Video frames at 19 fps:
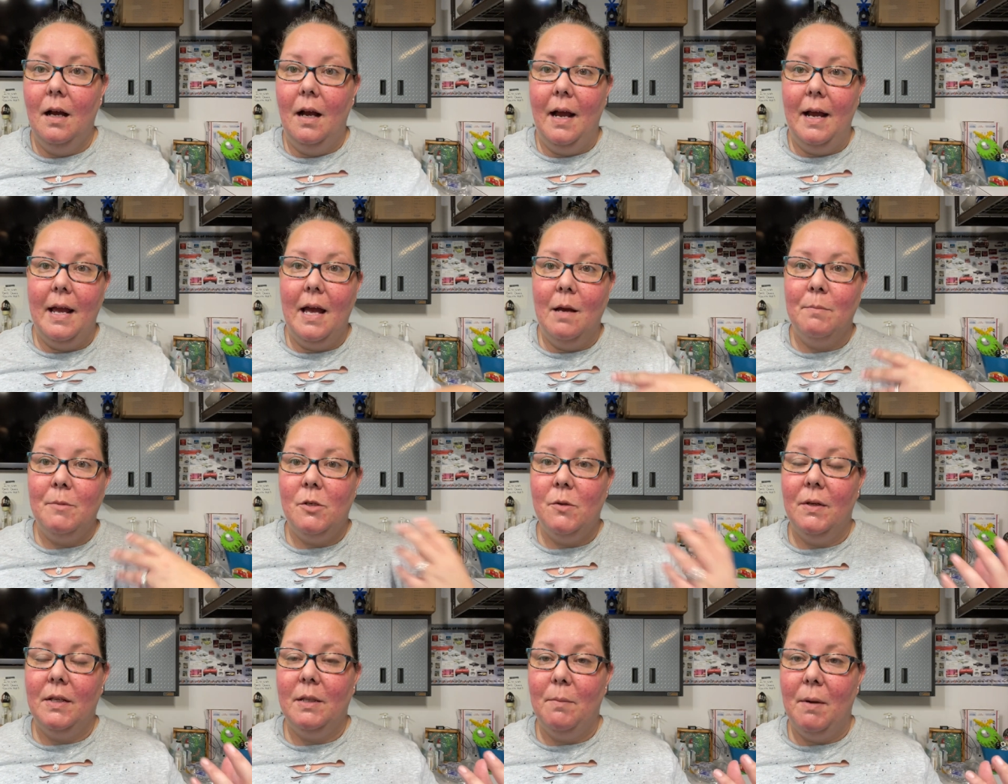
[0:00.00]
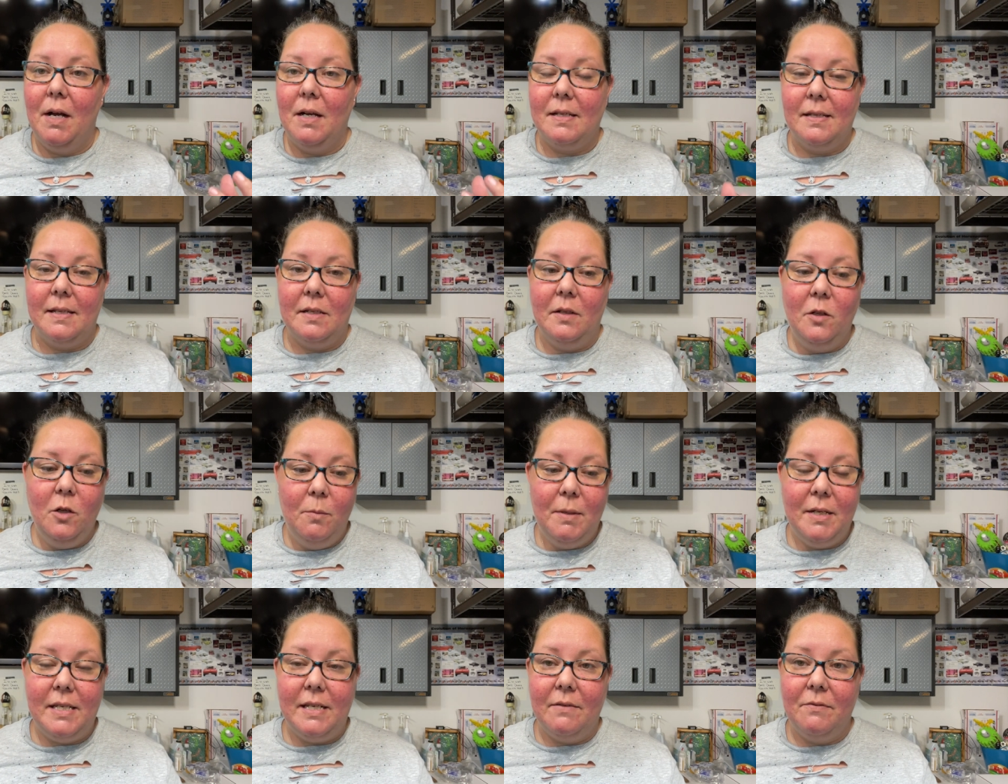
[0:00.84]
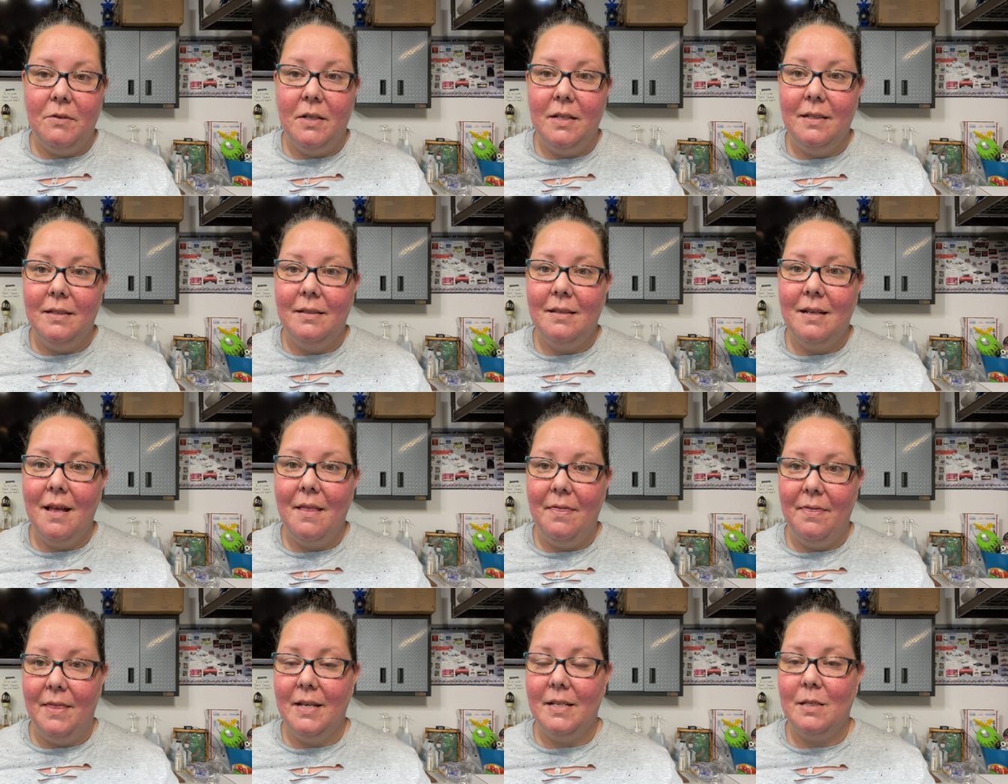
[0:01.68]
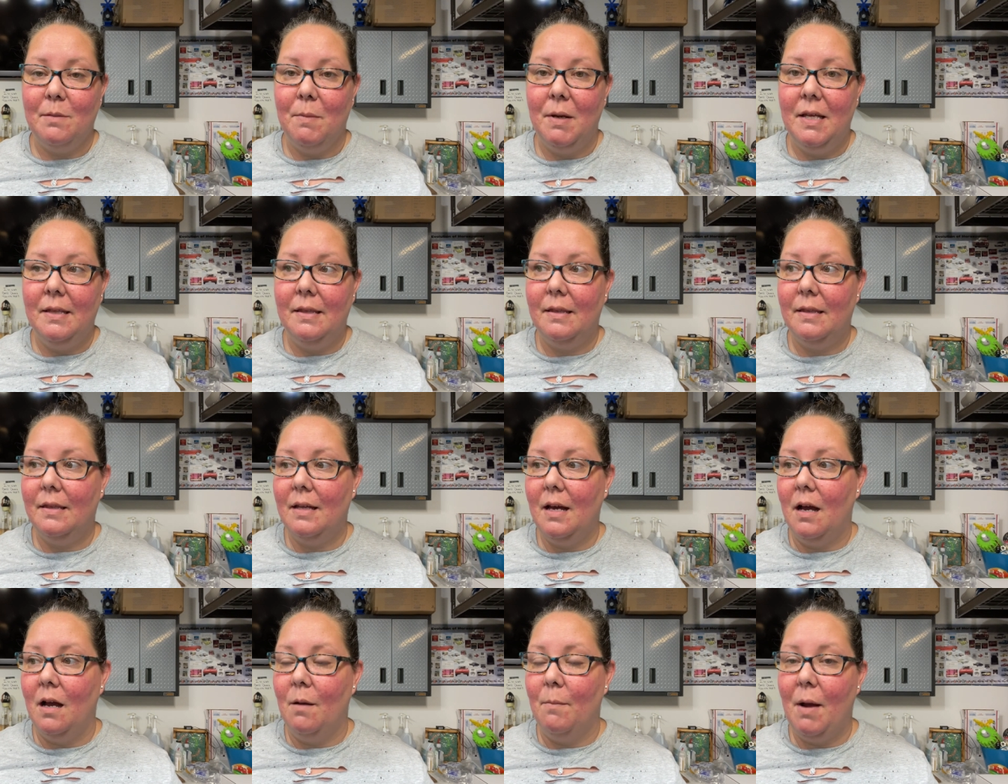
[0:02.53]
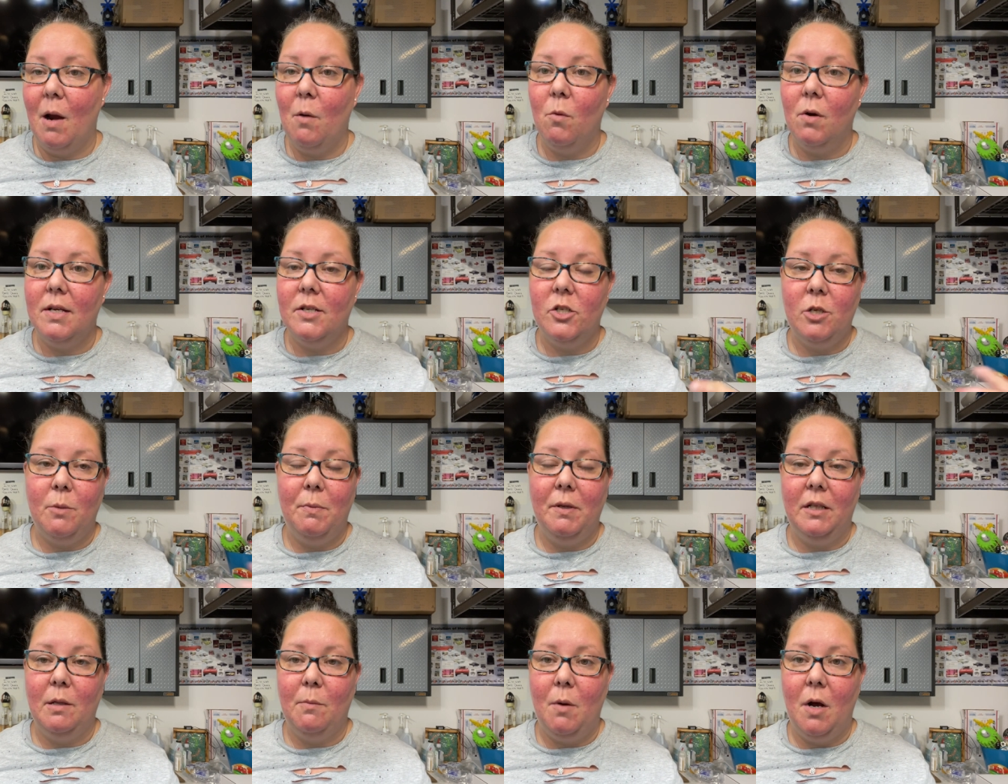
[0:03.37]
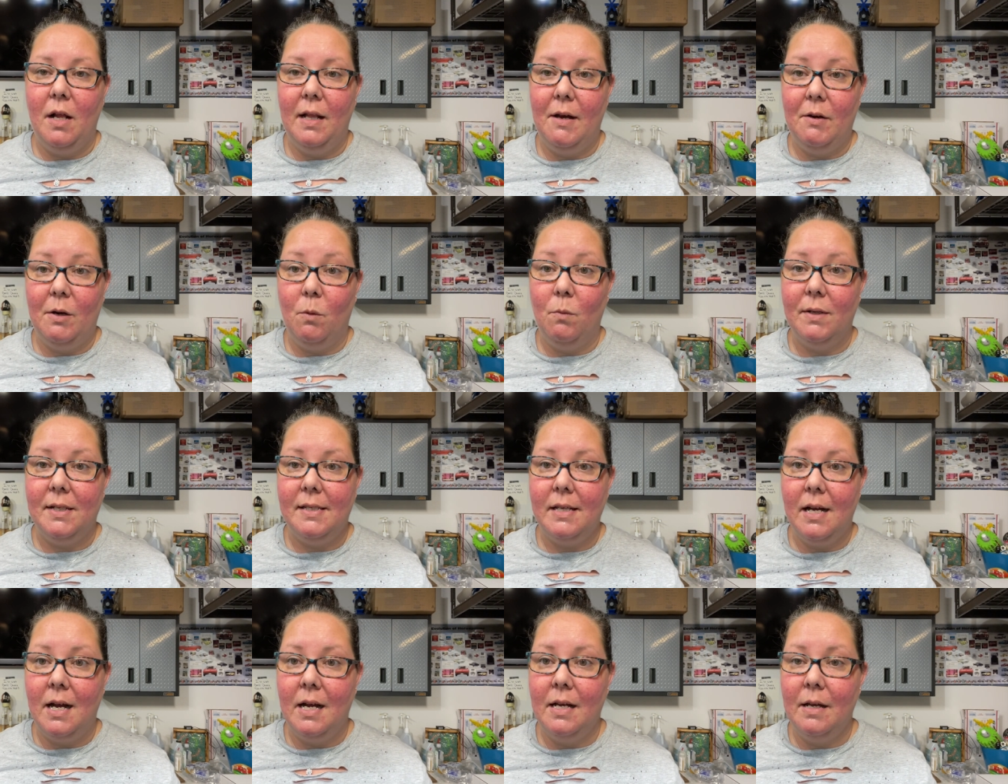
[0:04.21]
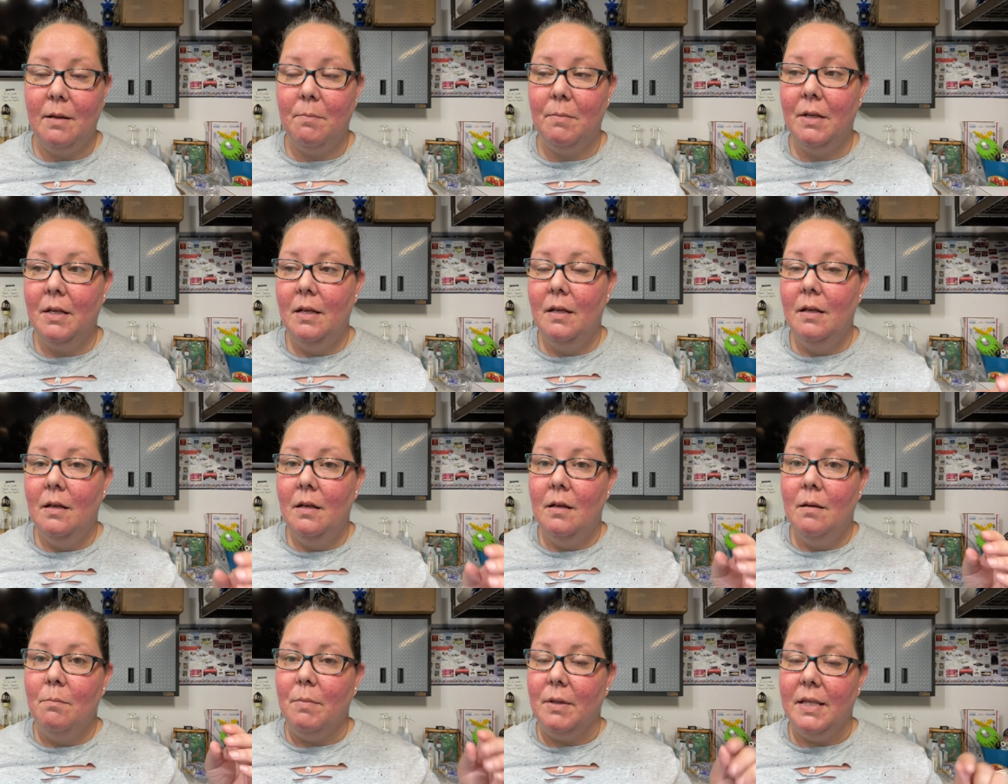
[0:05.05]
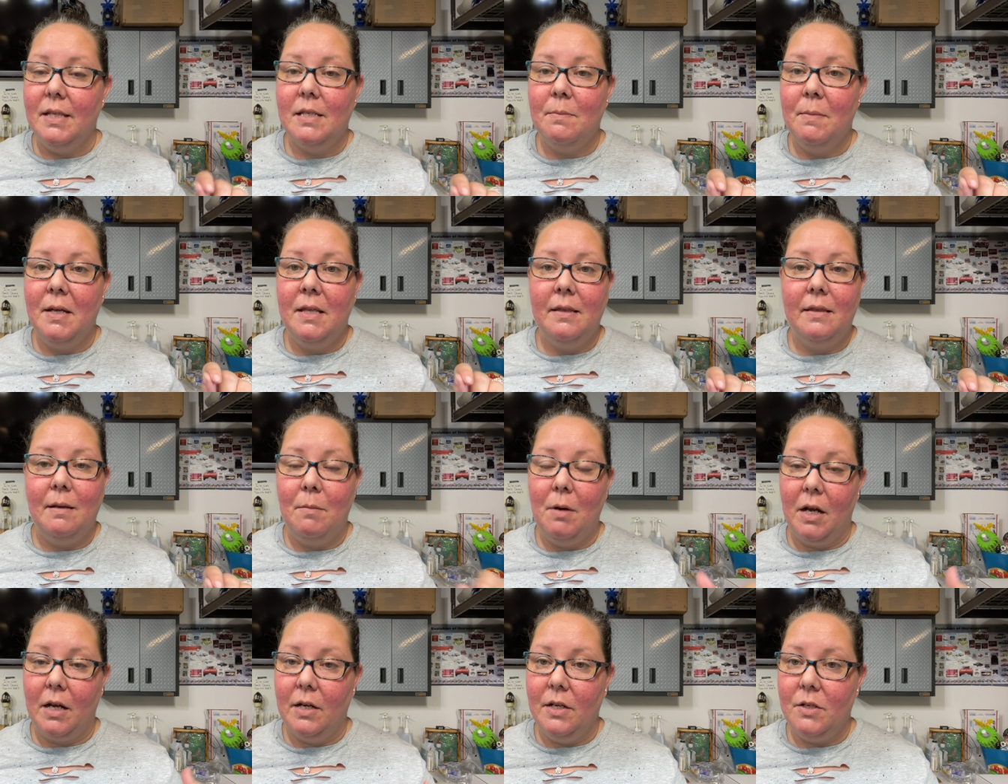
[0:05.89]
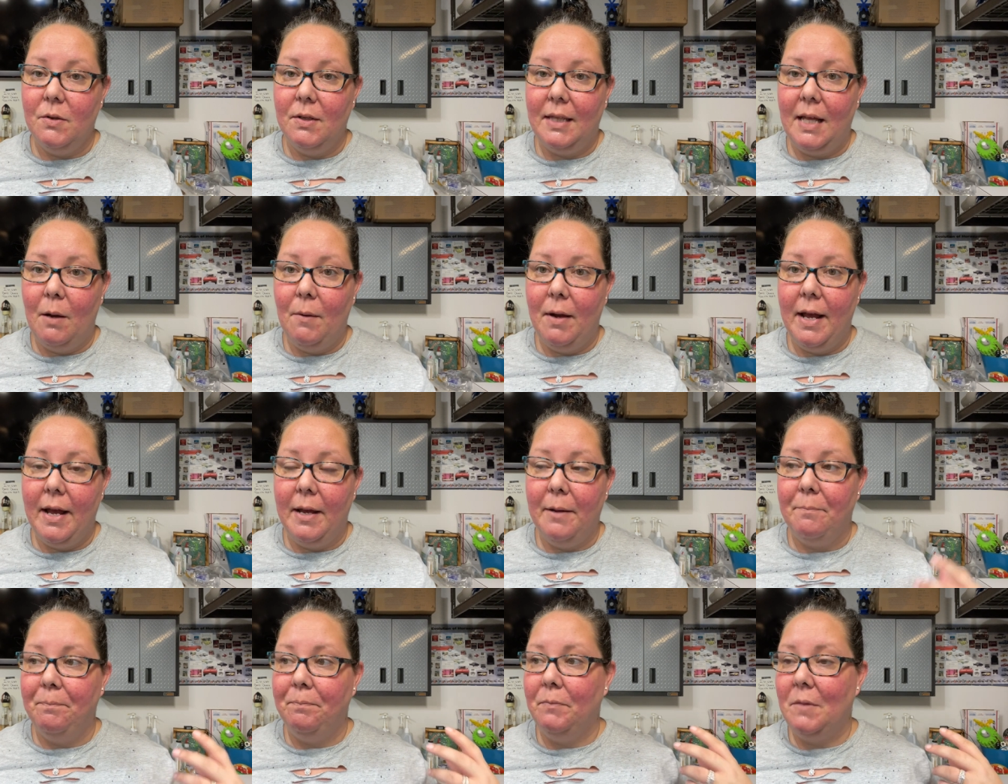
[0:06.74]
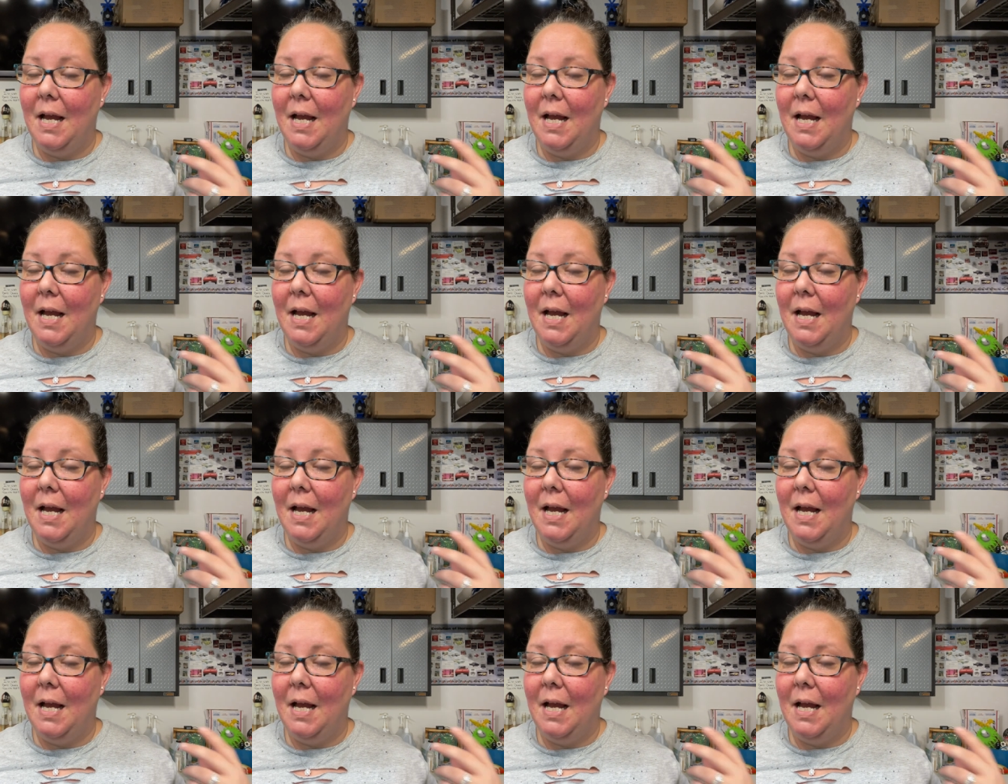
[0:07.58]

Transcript: I am doing the boxes a little bit different this month. Um, I was shipping them all out at one time, but this month I'm not gonna do it that way.